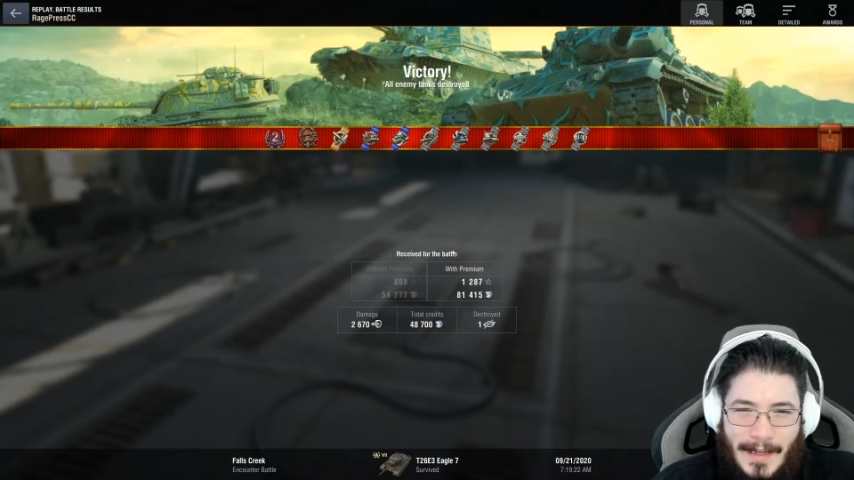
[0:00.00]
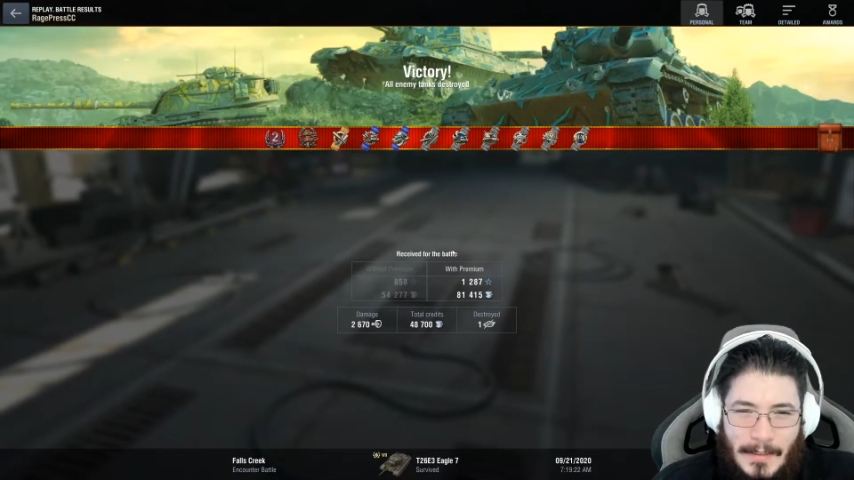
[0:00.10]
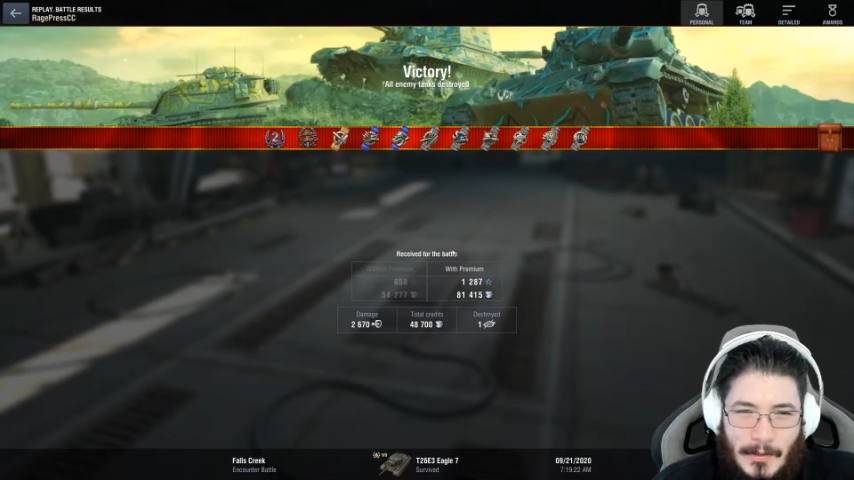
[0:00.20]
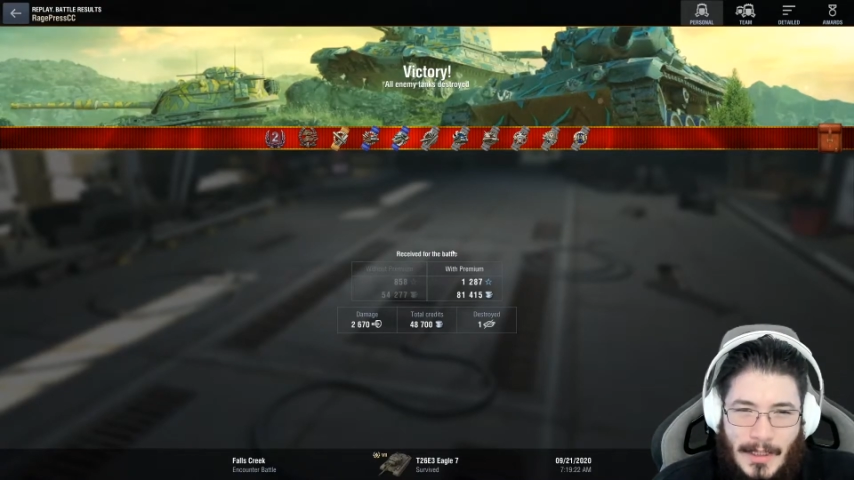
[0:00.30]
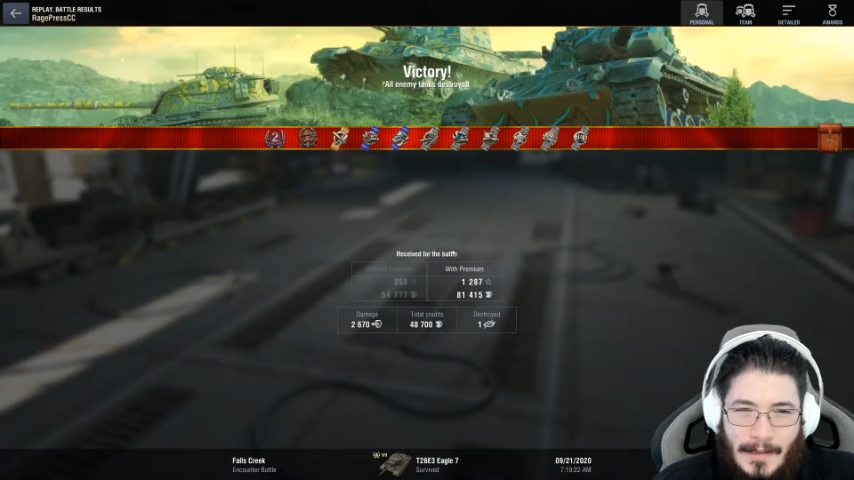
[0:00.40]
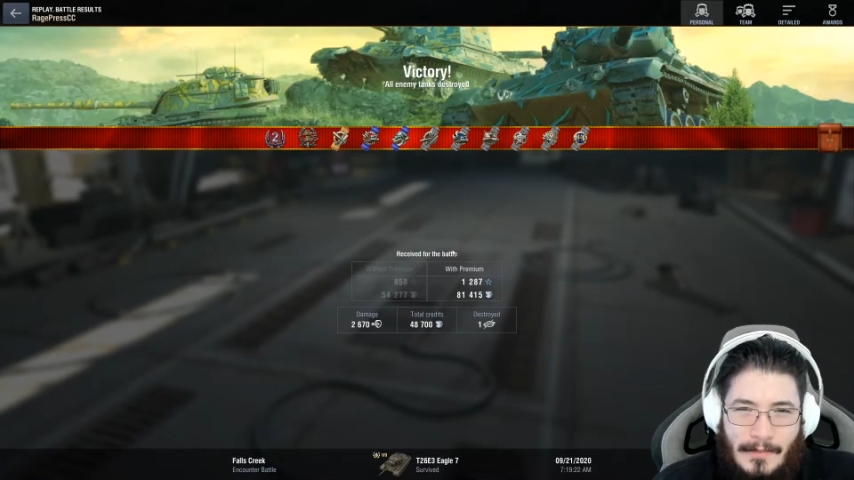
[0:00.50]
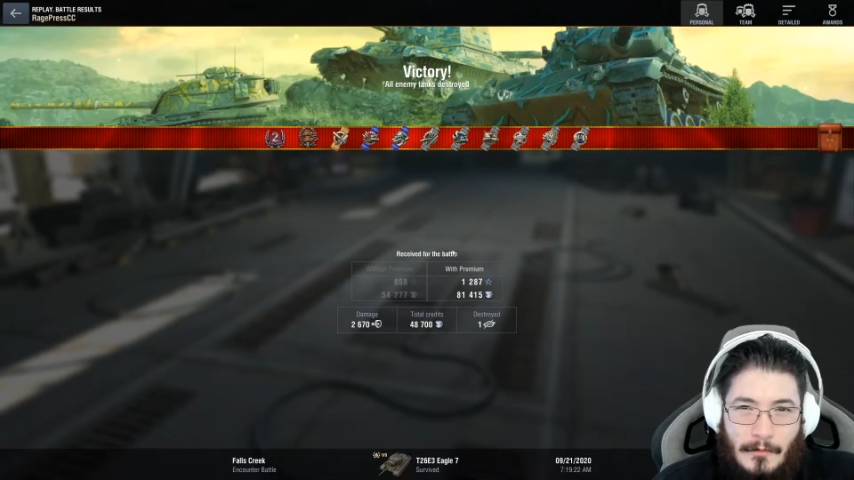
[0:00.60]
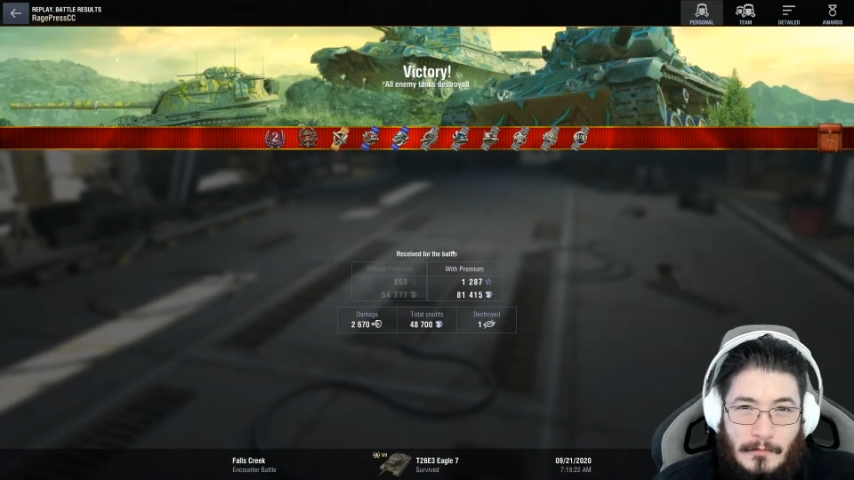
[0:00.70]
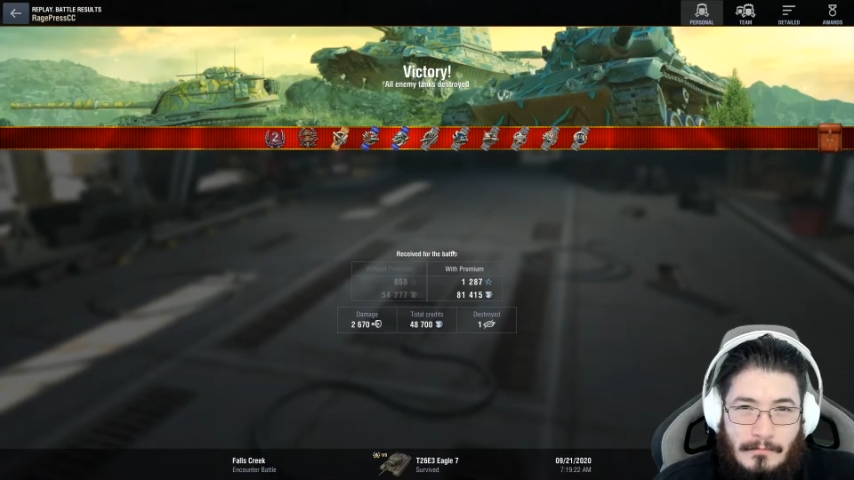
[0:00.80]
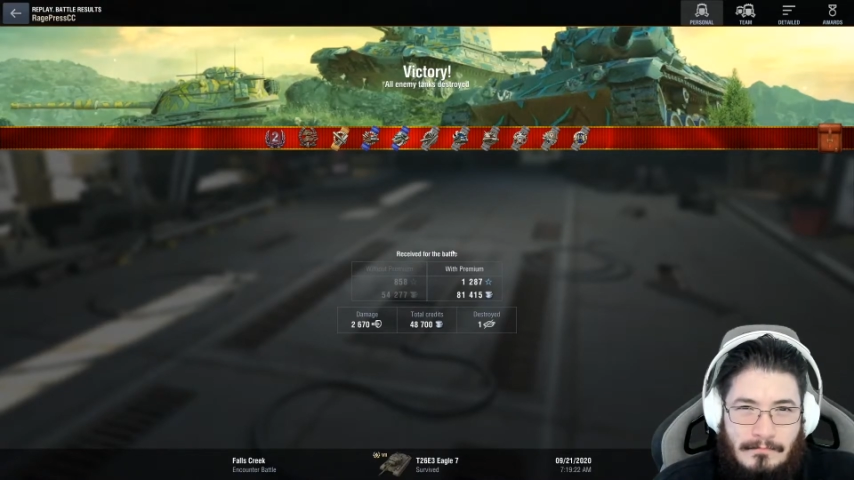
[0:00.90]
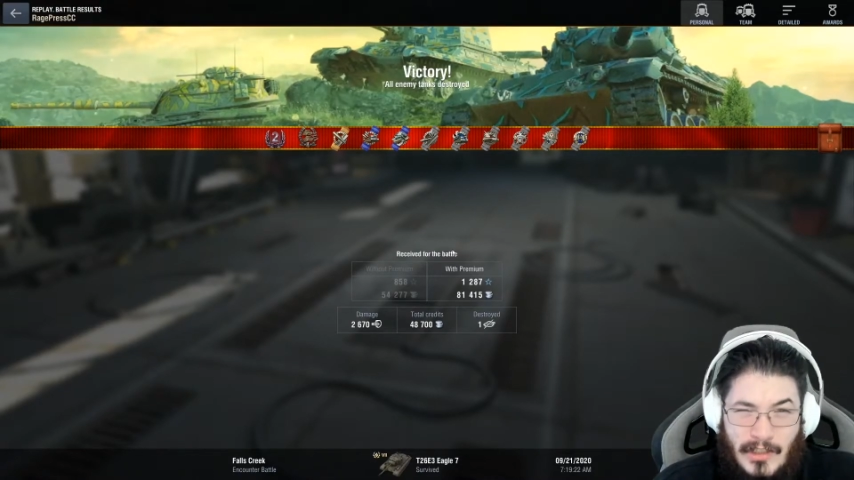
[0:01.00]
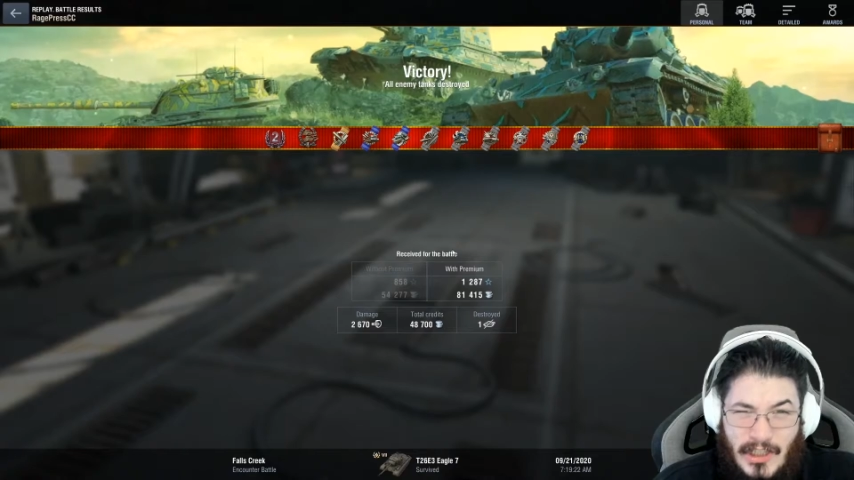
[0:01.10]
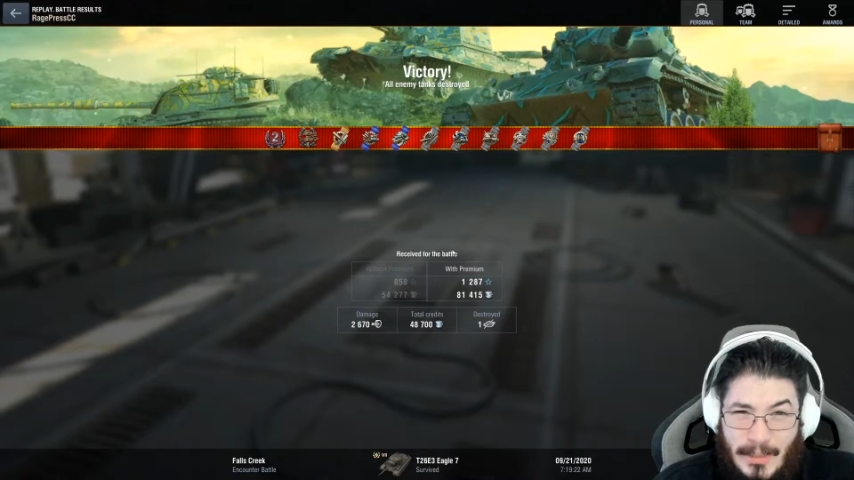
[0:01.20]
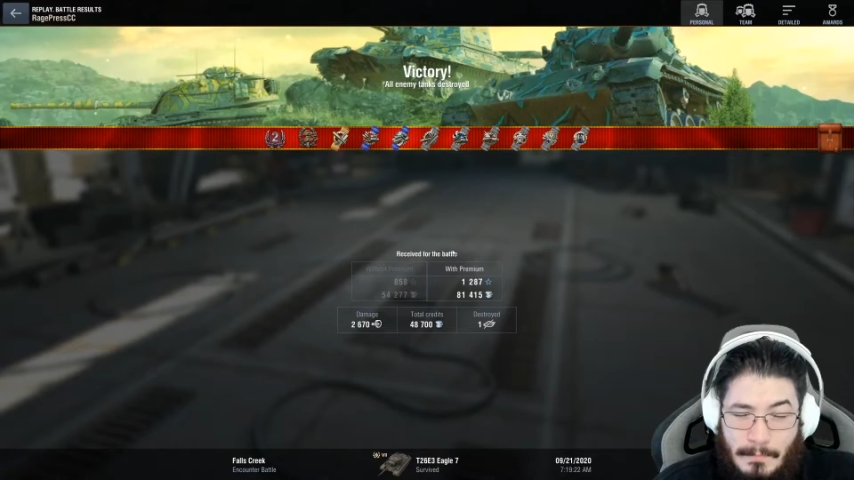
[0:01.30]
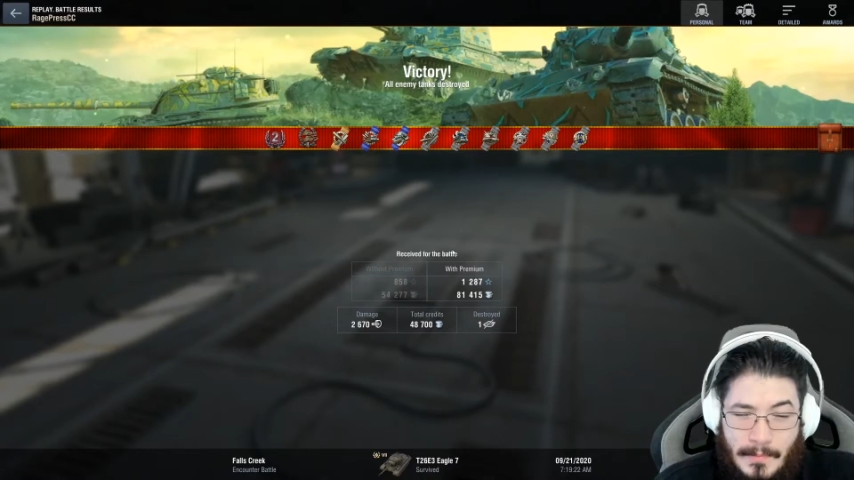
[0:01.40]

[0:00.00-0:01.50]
a new tank for cheap,